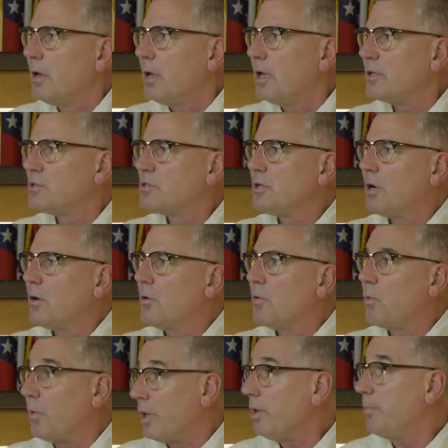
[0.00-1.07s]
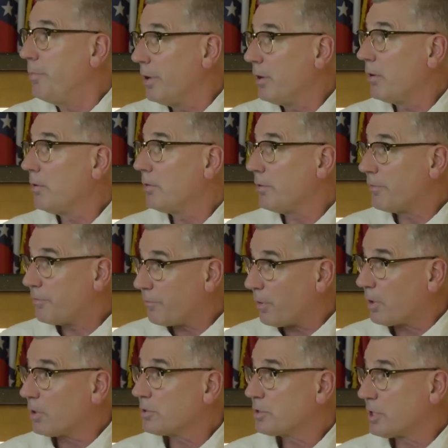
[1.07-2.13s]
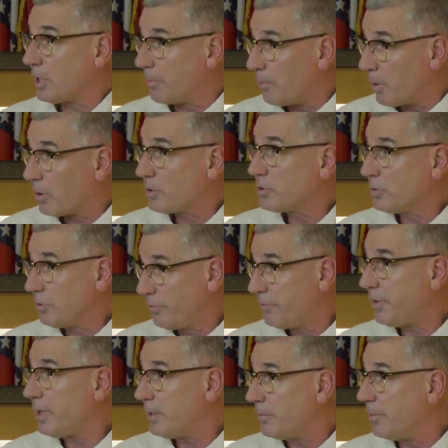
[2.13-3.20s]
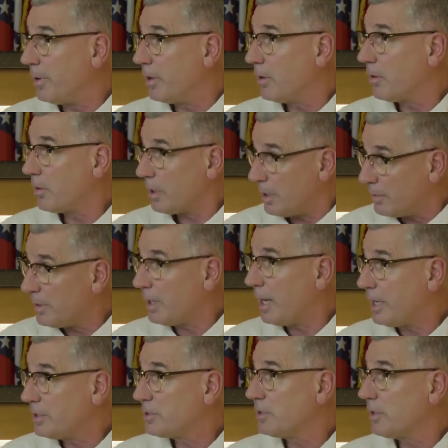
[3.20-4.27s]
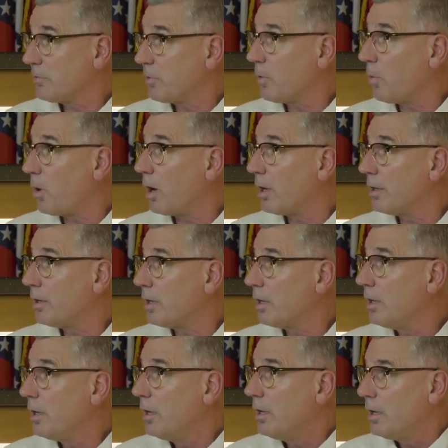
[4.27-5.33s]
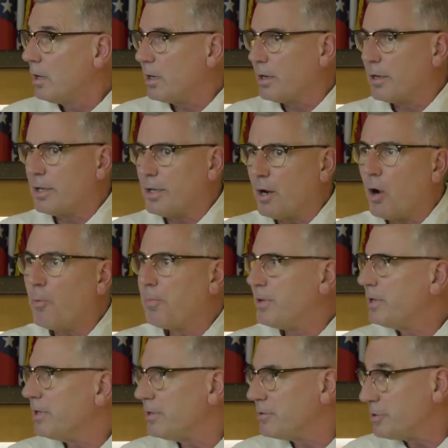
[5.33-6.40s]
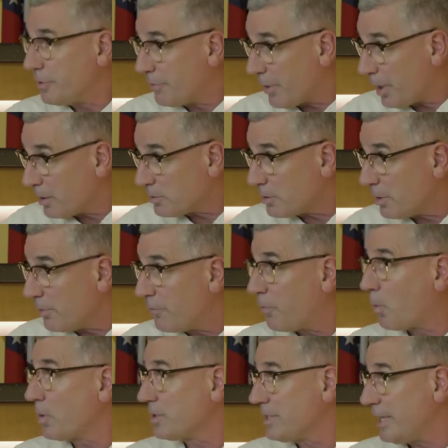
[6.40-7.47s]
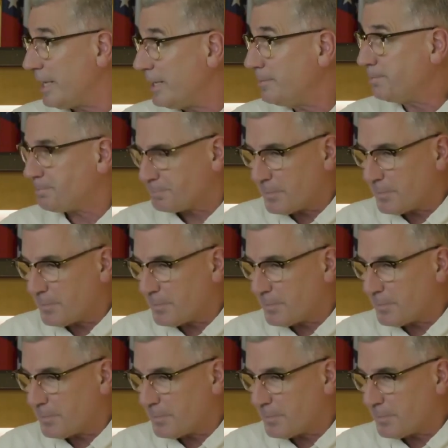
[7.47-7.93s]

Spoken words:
And so we built the first commercial feed mill in the nation of Rwanda. It opened in 2014.